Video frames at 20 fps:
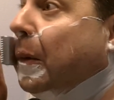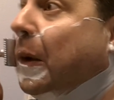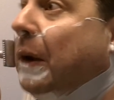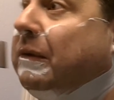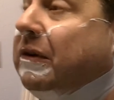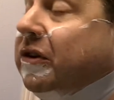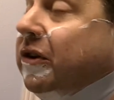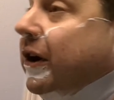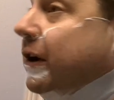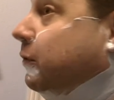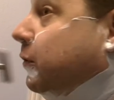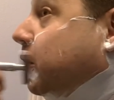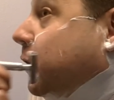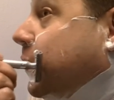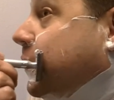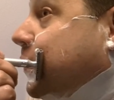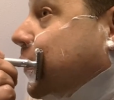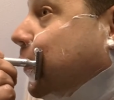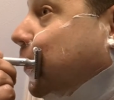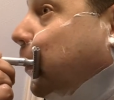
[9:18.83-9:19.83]
I'm not talking
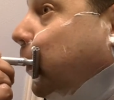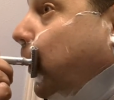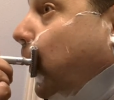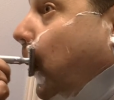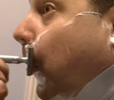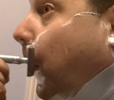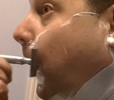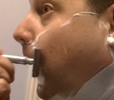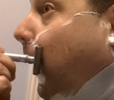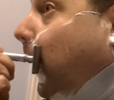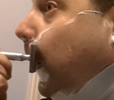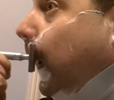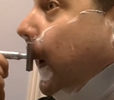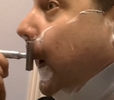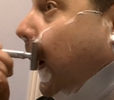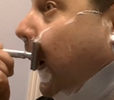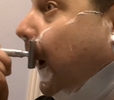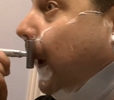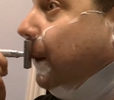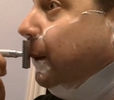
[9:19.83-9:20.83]
religious
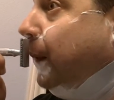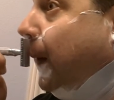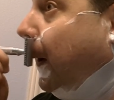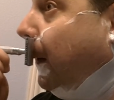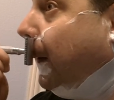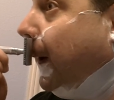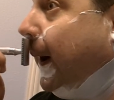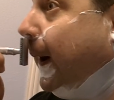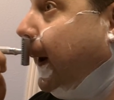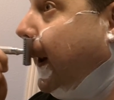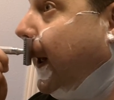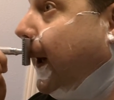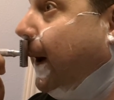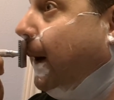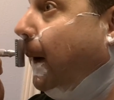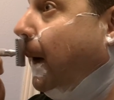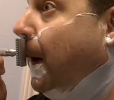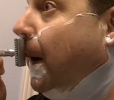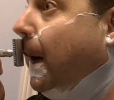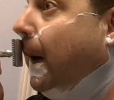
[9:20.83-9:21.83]
denial, but right
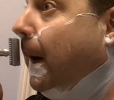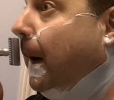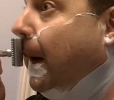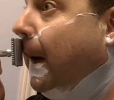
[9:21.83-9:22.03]
now,